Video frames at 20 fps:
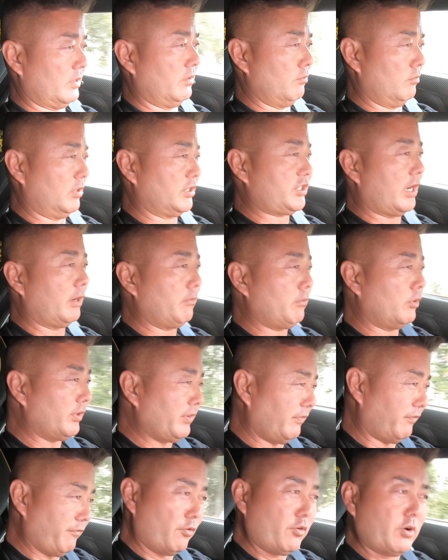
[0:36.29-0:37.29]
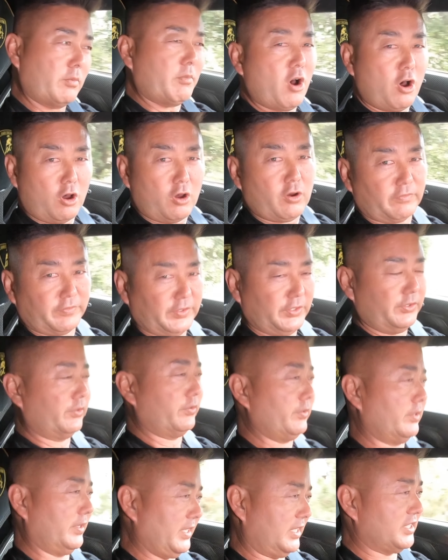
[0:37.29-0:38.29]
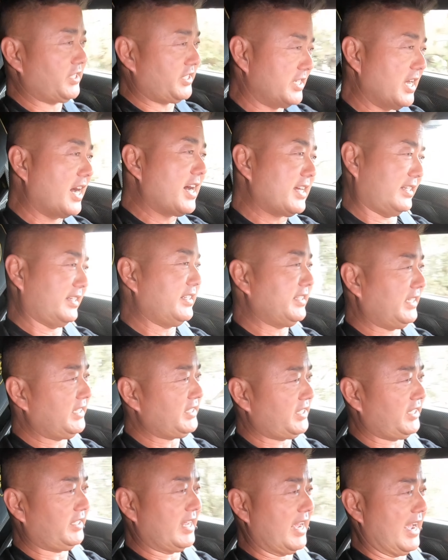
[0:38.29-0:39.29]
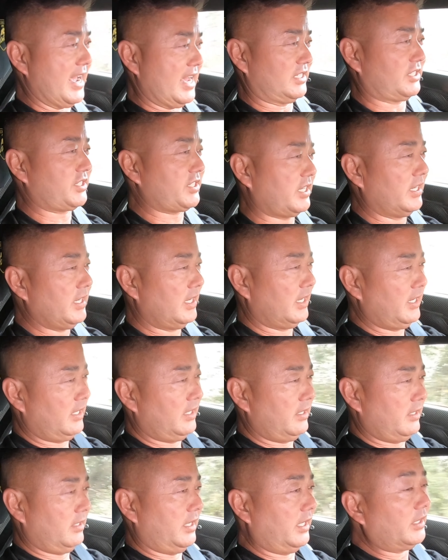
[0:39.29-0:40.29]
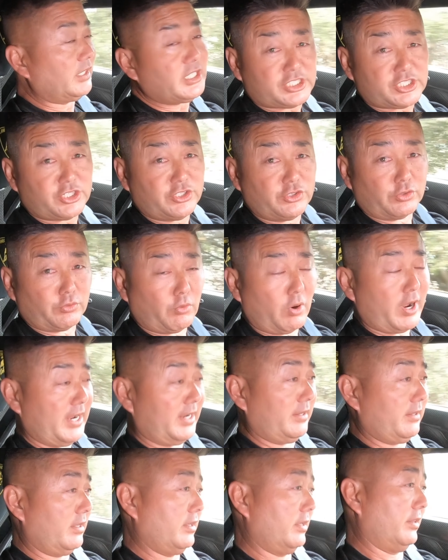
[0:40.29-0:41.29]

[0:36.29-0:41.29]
which I will inform all of you is not an easy task, at least to do it right.